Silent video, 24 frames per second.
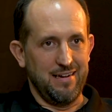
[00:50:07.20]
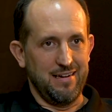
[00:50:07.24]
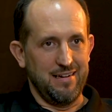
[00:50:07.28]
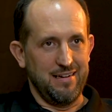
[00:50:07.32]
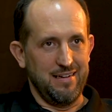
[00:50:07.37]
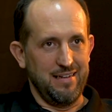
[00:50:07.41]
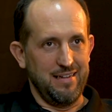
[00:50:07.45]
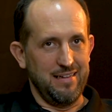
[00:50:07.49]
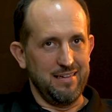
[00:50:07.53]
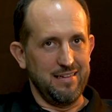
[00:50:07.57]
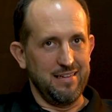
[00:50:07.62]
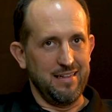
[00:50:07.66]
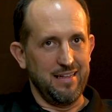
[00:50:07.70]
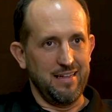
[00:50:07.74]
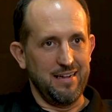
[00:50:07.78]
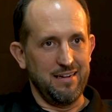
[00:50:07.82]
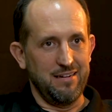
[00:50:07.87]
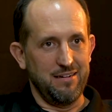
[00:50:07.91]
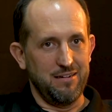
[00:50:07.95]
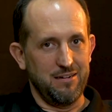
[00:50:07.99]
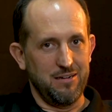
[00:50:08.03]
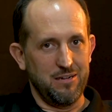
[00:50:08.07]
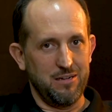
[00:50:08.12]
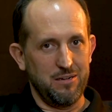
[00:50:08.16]
And
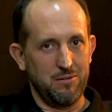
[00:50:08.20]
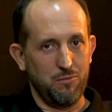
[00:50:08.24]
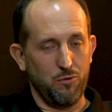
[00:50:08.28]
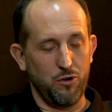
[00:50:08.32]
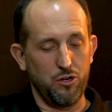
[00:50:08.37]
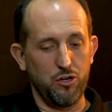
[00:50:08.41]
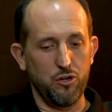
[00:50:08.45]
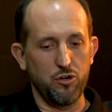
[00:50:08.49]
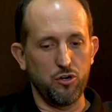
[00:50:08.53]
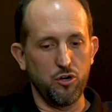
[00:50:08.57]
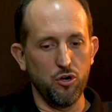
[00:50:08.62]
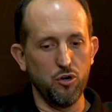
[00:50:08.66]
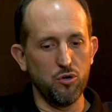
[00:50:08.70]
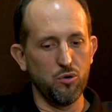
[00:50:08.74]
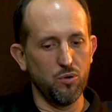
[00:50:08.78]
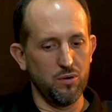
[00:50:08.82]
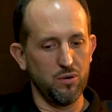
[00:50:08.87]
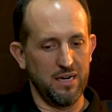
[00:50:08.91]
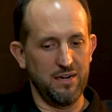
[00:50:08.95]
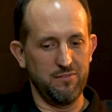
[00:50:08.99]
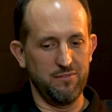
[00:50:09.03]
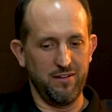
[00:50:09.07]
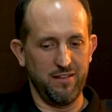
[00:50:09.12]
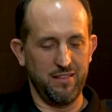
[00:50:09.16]
then where you Google
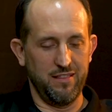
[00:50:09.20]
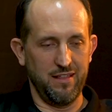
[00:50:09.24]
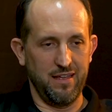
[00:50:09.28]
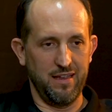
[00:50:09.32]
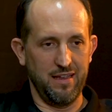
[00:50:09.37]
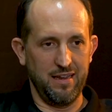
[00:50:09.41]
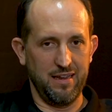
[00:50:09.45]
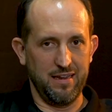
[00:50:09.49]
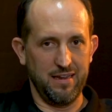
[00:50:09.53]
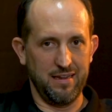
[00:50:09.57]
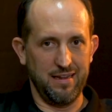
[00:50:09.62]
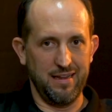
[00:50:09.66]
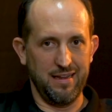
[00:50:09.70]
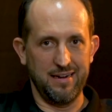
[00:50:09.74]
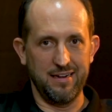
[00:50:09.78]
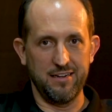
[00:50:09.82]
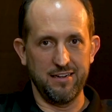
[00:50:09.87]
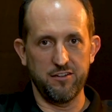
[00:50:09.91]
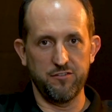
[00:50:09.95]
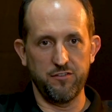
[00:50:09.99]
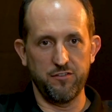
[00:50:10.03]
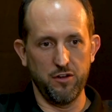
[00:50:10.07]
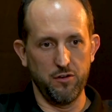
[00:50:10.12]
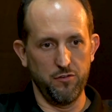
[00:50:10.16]
everything and
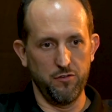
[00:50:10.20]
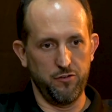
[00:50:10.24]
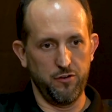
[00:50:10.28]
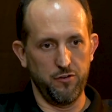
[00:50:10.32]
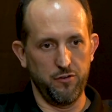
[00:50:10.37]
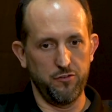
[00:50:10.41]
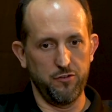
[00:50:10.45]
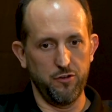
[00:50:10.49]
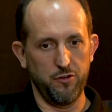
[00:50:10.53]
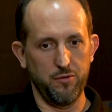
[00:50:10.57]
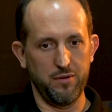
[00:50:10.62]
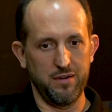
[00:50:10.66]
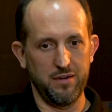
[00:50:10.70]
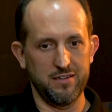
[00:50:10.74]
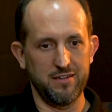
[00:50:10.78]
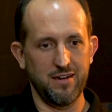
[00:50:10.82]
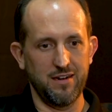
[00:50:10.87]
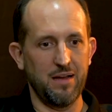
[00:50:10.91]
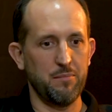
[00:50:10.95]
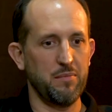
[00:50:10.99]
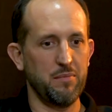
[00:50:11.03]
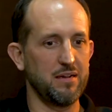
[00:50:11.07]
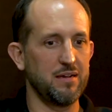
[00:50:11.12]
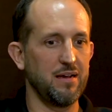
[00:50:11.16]
it's filtered through an
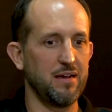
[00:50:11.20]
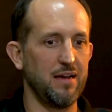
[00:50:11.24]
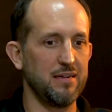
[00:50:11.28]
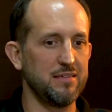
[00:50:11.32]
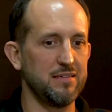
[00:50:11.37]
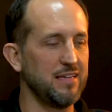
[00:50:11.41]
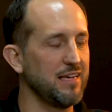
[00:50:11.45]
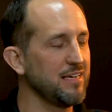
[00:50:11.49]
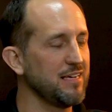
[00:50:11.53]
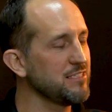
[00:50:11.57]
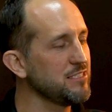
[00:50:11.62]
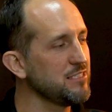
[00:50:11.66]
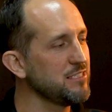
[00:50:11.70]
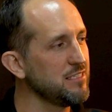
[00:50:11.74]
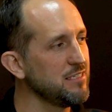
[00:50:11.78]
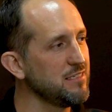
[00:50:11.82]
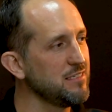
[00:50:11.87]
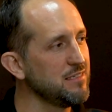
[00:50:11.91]
Islamic context,